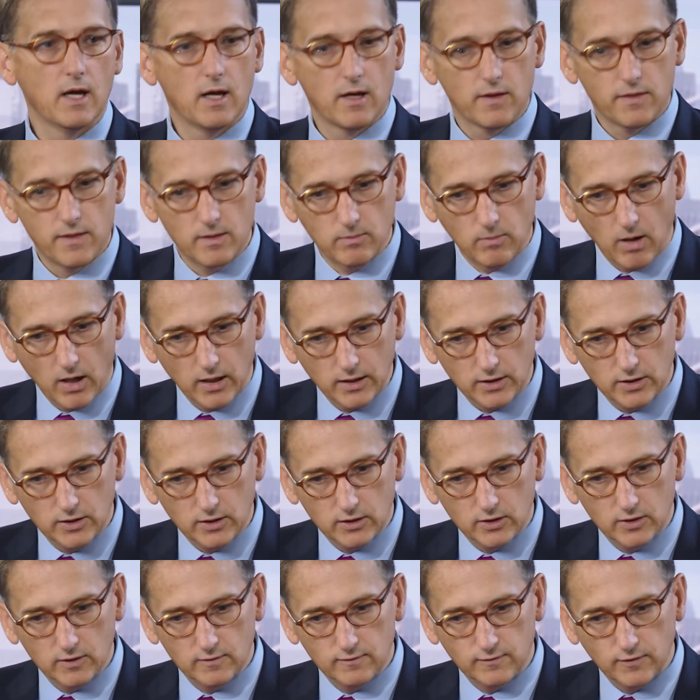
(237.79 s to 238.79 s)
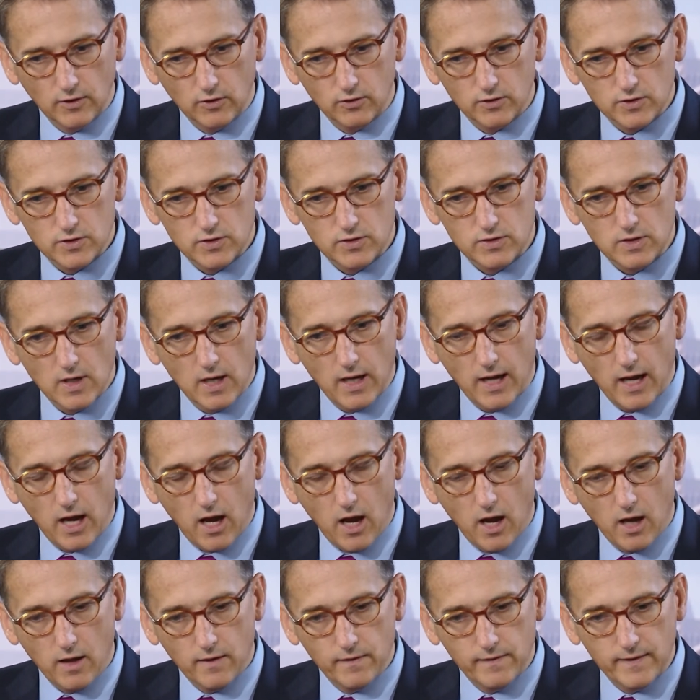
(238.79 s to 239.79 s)
The market could focus
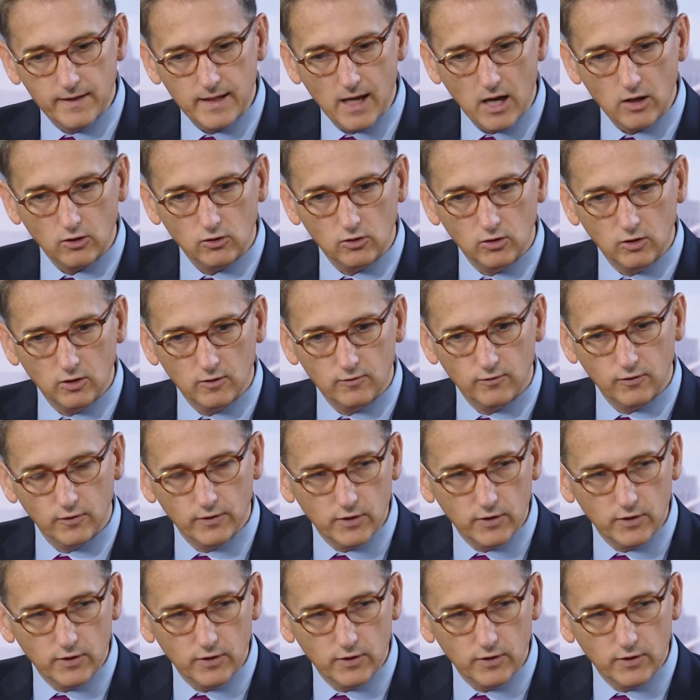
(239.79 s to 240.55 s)
on the outlook for the